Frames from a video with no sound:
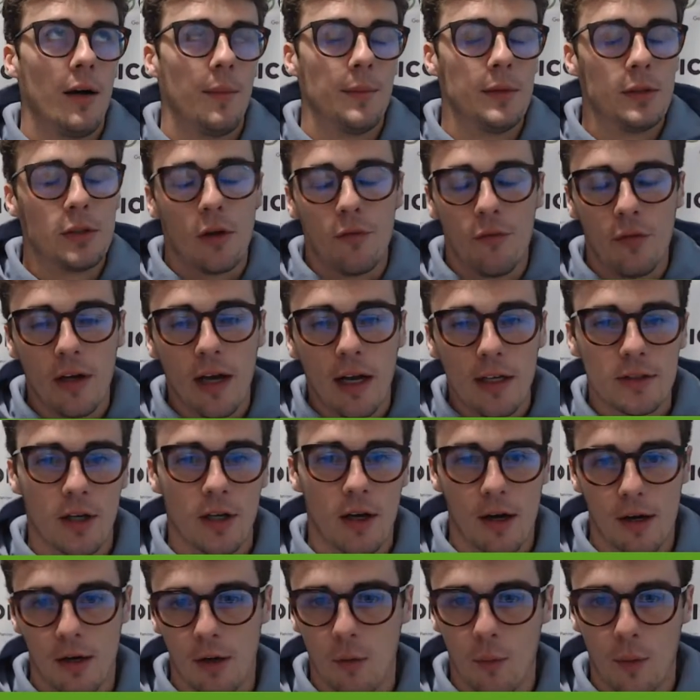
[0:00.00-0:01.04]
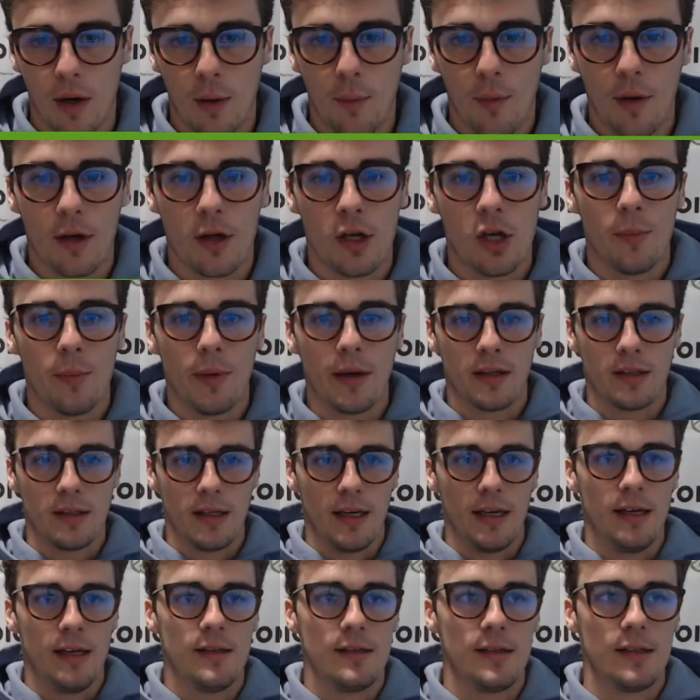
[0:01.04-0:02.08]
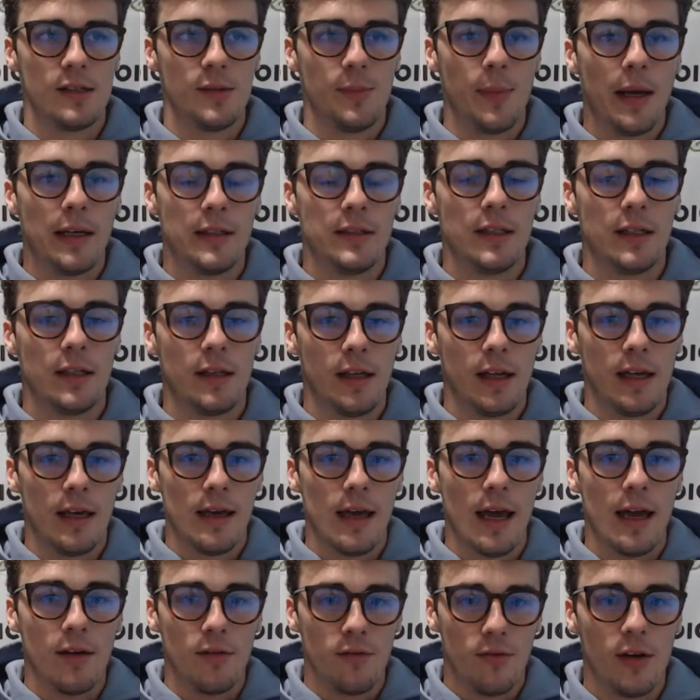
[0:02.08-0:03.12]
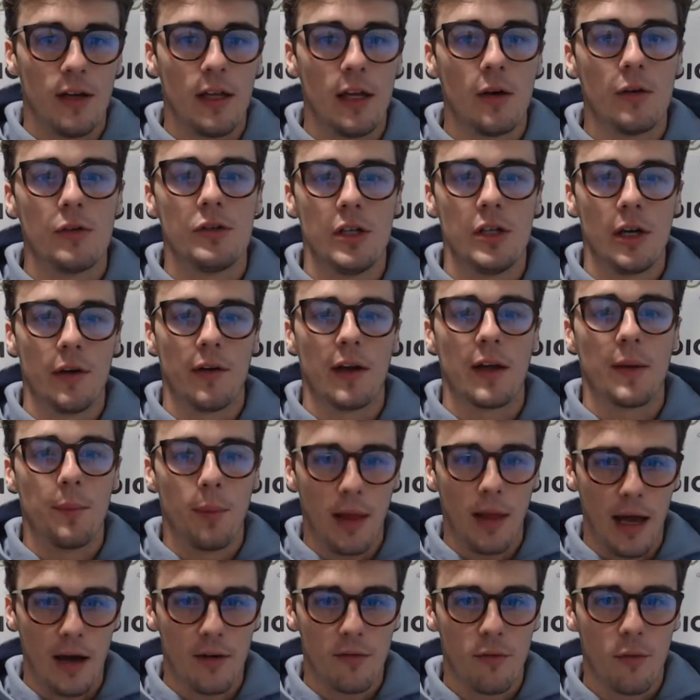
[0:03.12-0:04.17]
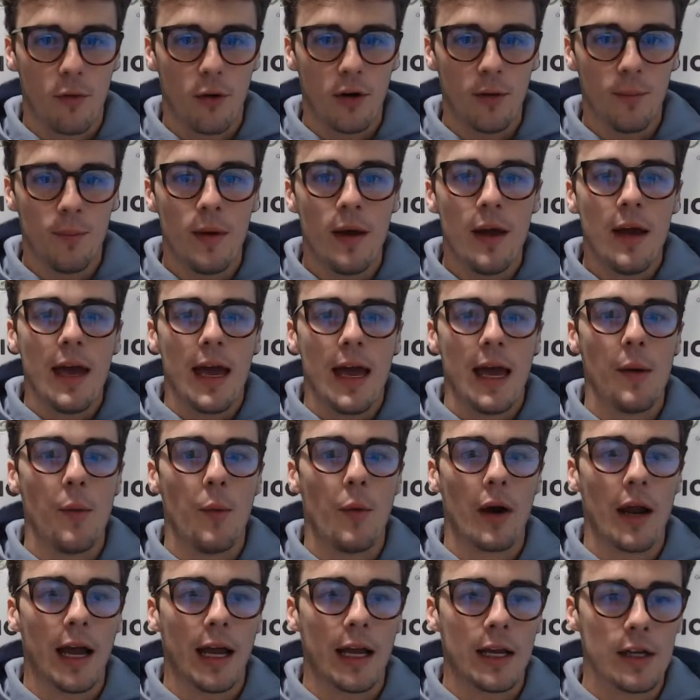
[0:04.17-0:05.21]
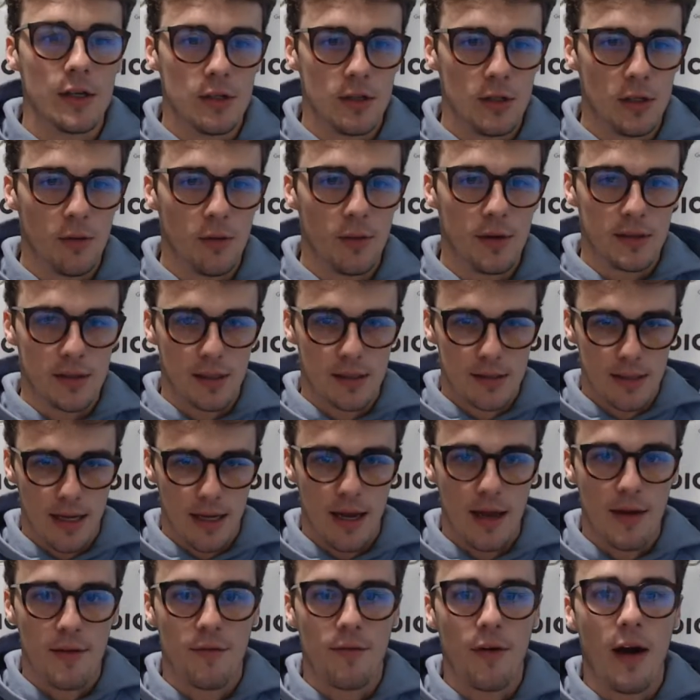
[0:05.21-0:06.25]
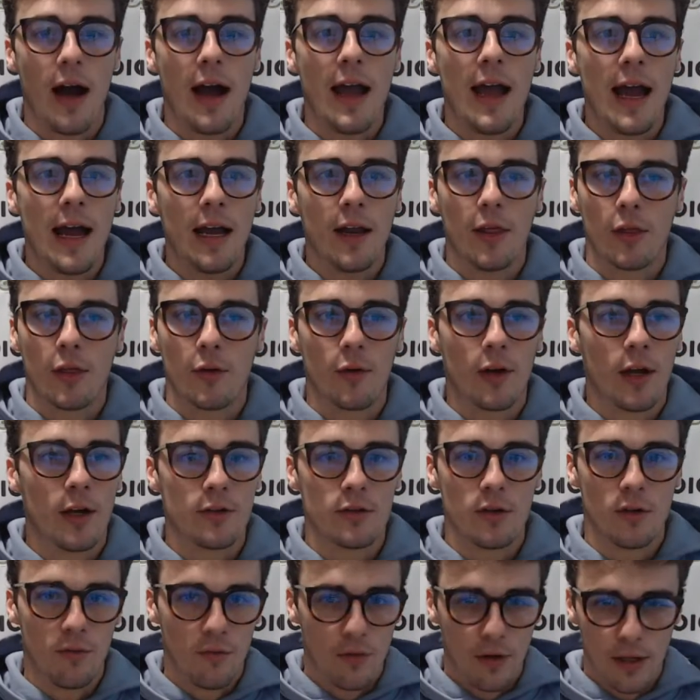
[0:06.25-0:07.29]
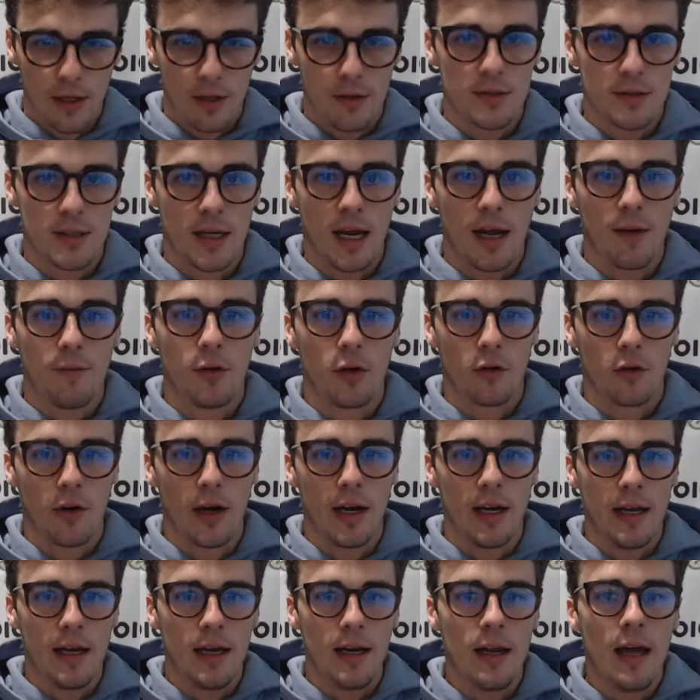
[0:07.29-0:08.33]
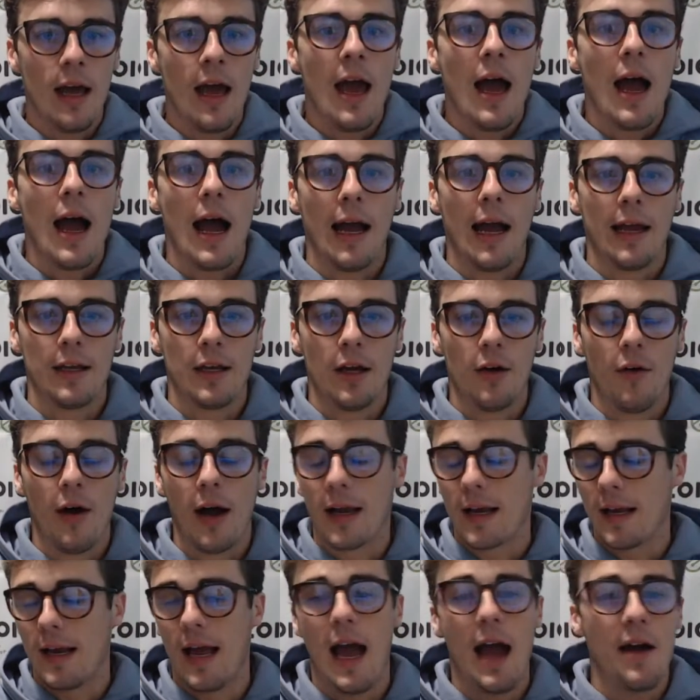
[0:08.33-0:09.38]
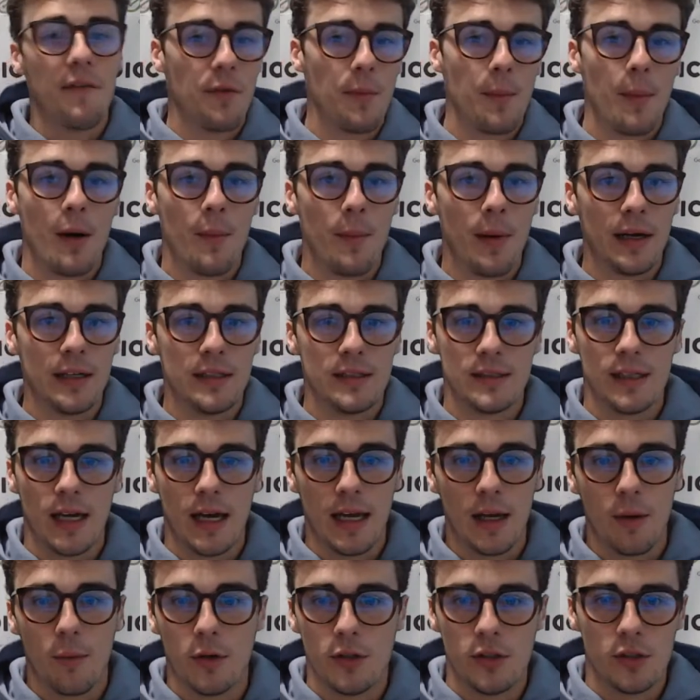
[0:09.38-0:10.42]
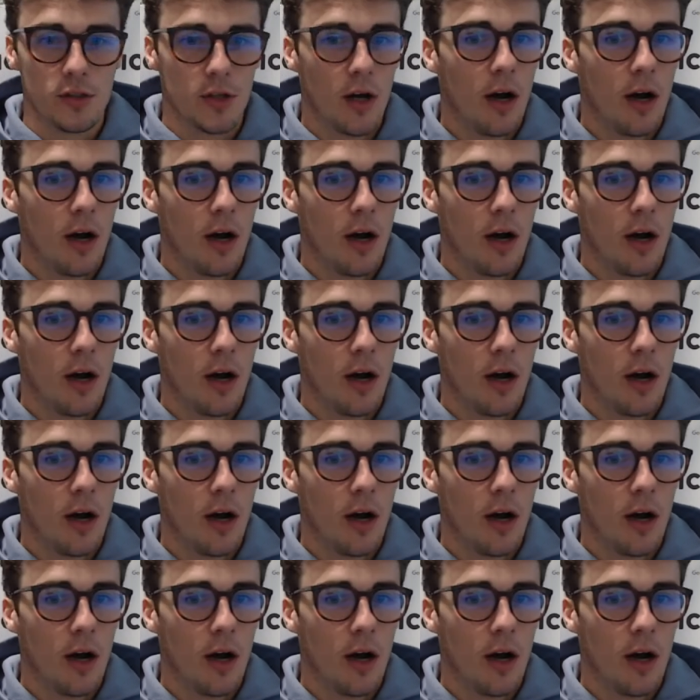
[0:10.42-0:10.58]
So if you guys are unaware what Humix is, it's basically a video sharing platform. And what I can do is, let's say if I had 300 videos that I've created, I know I can have them on my site, which is